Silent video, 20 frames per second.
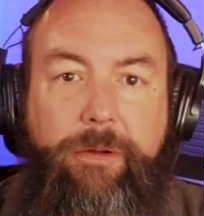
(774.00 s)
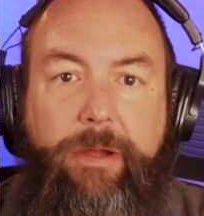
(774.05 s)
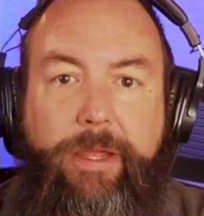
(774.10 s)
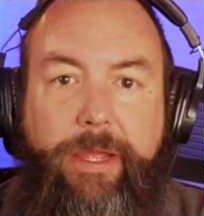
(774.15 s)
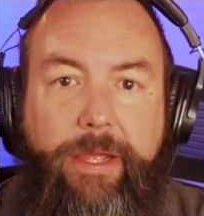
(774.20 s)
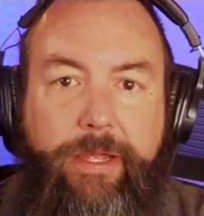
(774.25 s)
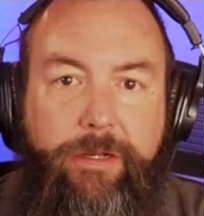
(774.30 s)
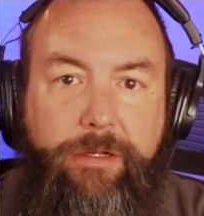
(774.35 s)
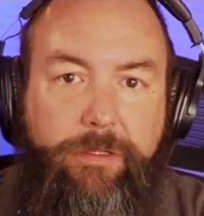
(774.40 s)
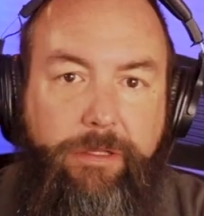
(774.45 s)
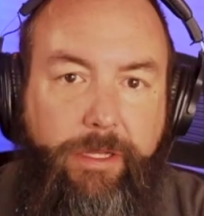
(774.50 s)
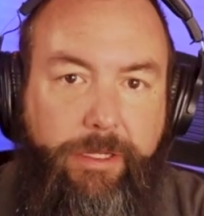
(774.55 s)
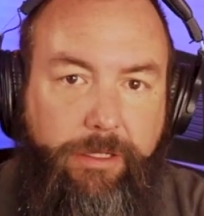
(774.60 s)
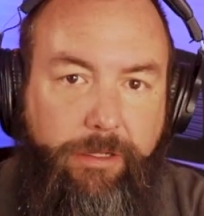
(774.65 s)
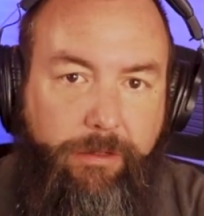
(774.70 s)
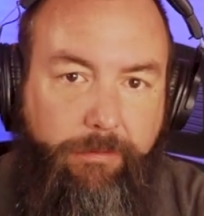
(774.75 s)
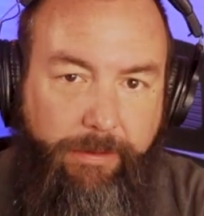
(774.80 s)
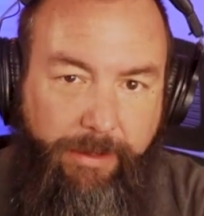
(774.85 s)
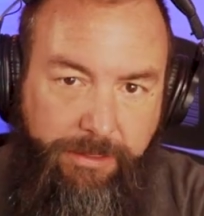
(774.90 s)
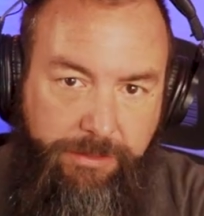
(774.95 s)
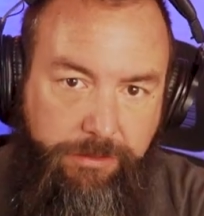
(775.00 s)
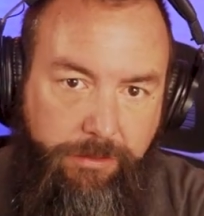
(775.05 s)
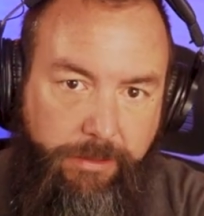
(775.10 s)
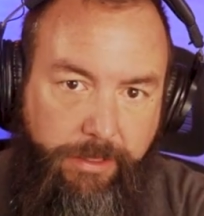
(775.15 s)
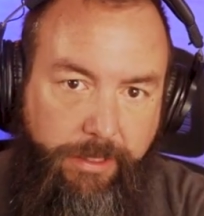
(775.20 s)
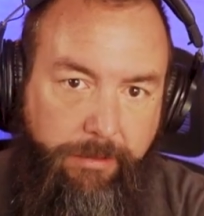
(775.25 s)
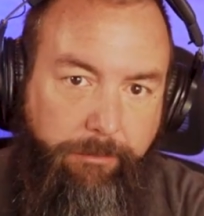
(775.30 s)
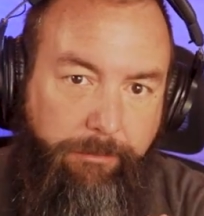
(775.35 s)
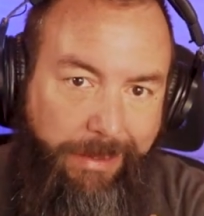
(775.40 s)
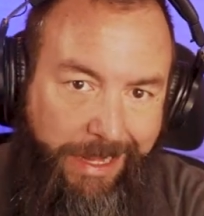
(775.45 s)
handle like our actual
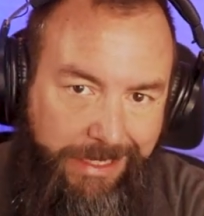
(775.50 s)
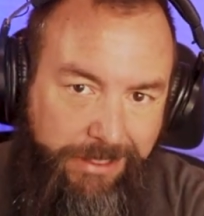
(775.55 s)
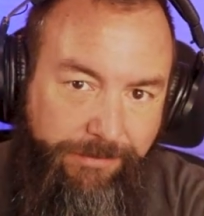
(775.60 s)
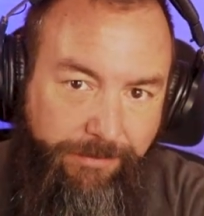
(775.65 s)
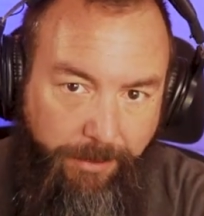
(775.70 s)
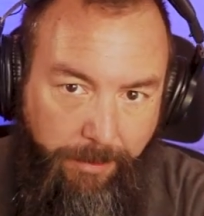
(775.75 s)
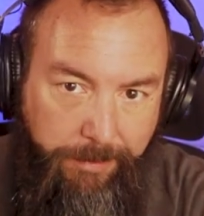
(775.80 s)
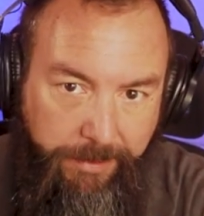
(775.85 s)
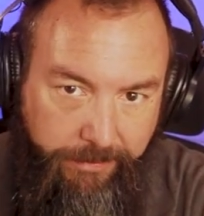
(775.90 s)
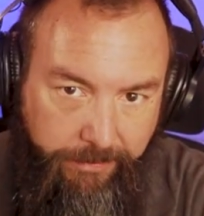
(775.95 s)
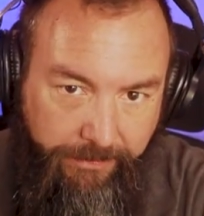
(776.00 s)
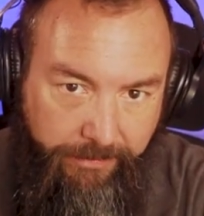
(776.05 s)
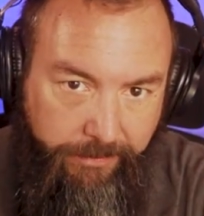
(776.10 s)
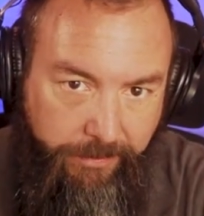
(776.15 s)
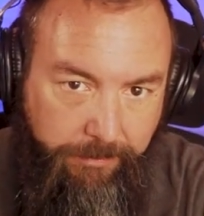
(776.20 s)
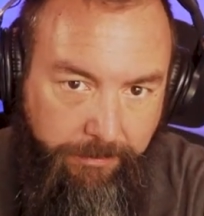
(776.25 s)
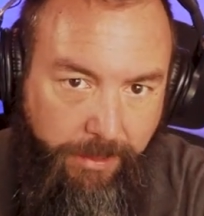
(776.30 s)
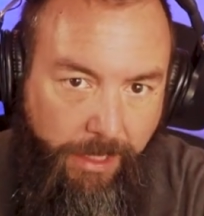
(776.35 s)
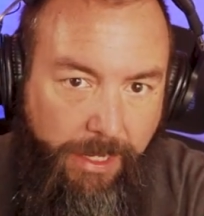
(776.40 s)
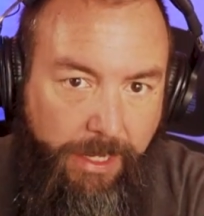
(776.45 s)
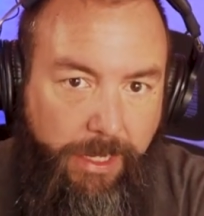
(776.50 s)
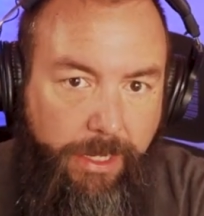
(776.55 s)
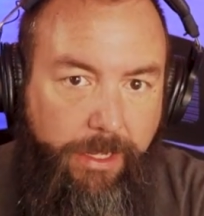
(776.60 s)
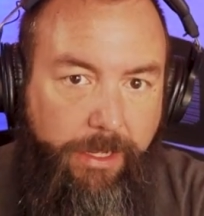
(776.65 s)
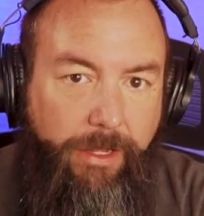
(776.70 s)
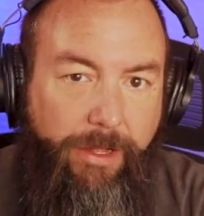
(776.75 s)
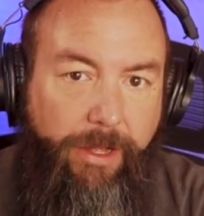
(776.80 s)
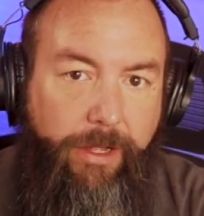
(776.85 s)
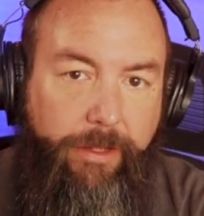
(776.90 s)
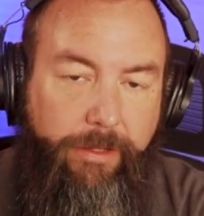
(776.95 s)
like batch filming system.
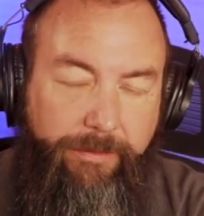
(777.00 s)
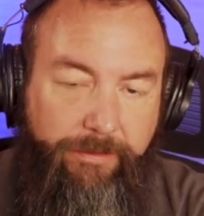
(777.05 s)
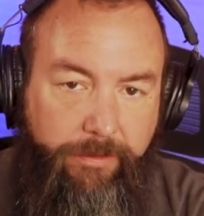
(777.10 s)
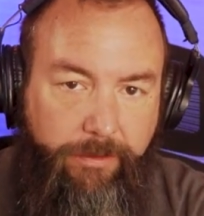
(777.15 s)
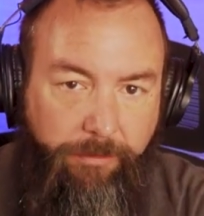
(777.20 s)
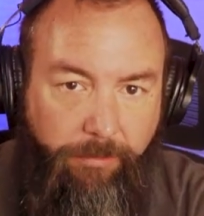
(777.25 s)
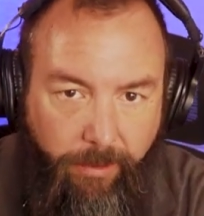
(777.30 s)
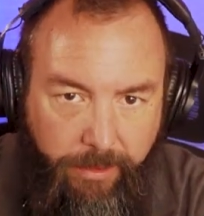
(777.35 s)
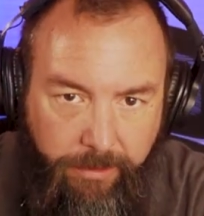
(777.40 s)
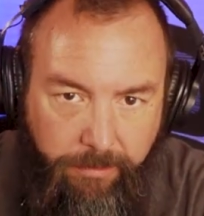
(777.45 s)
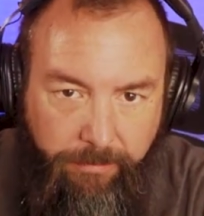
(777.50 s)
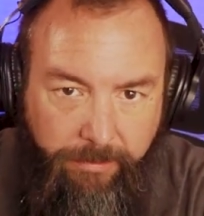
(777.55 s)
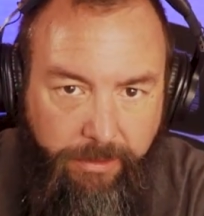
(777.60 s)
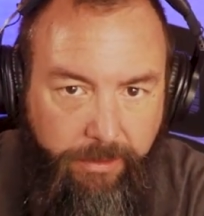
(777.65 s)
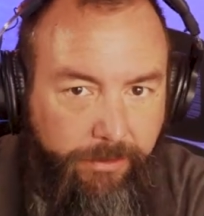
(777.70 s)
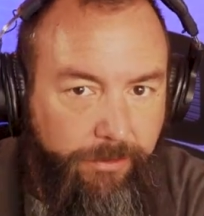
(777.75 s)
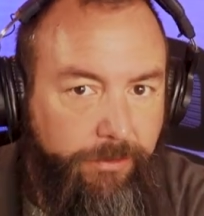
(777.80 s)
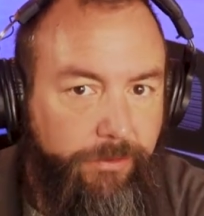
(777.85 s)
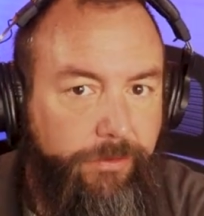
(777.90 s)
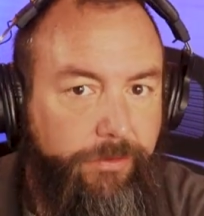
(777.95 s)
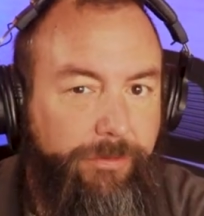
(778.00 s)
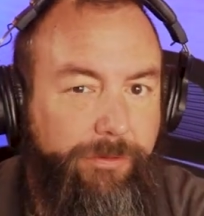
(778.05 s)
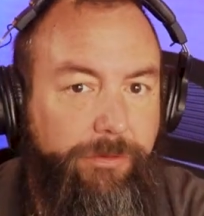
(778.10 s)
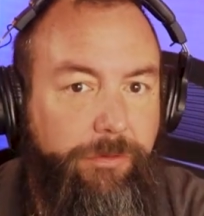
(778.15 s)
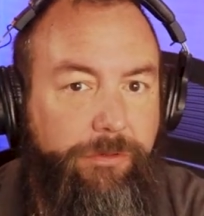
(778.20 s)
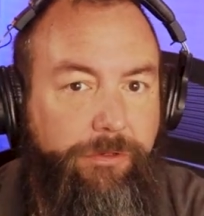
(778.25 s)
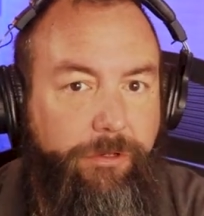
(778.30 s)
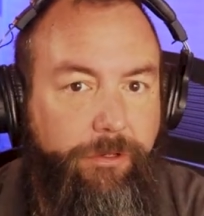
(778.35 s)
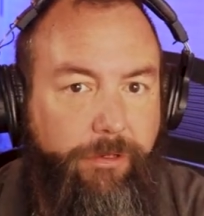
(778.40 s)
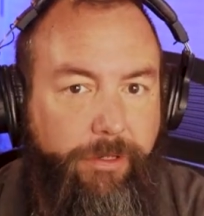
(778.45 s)
It's the one that we use
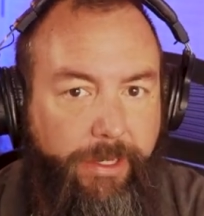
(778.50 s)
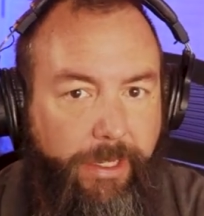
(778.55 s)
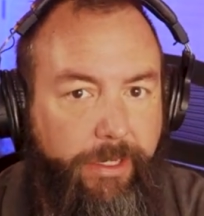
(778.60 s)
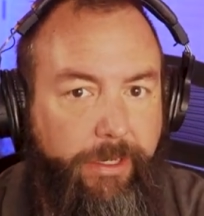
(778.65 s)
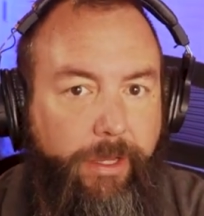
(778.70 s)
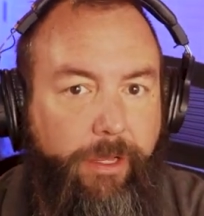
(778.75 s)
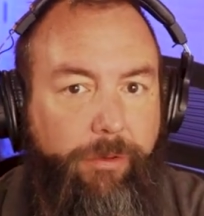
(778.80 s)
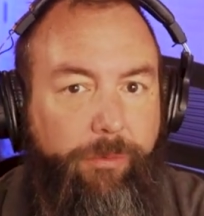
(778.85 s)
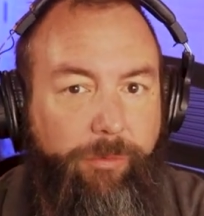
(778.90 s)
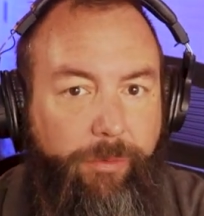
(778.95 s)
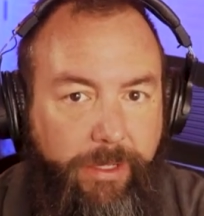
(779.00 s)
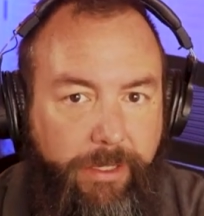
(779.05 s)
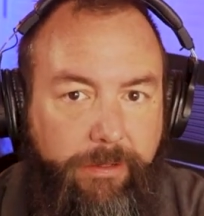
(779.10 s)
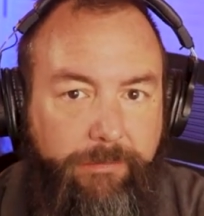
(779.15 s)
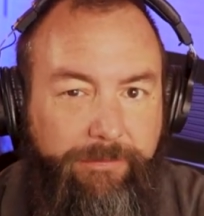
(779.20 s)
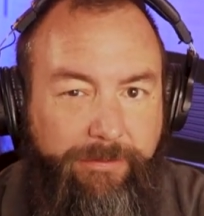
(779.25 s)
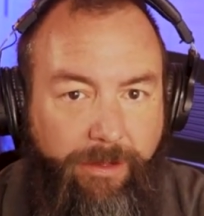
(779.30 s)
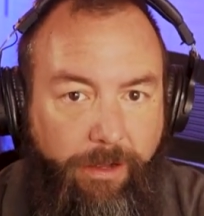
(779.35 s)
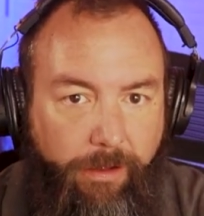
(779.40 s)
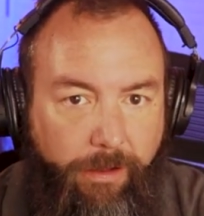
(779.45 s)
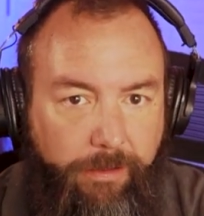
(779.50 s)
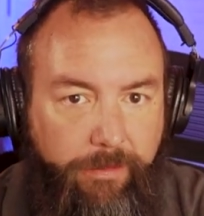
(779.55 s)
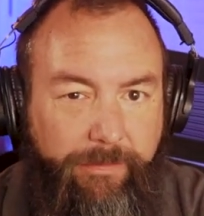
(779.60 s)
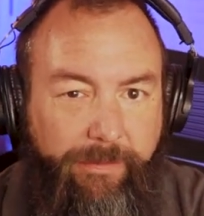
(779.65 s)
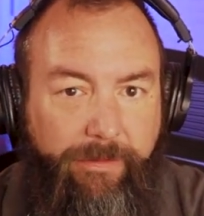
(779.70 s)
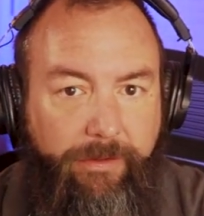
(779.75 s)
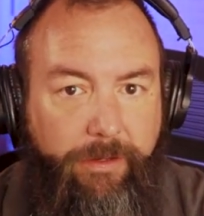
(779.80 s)
to create a week of content